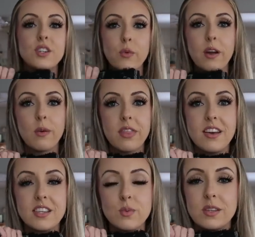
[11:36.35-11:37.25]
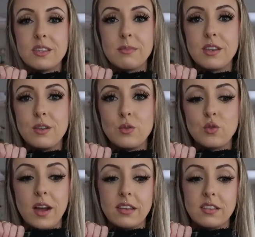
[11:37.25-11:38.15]
to wear with this with some
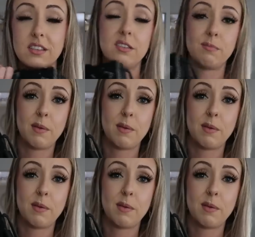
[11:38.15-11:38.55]
cute dresses and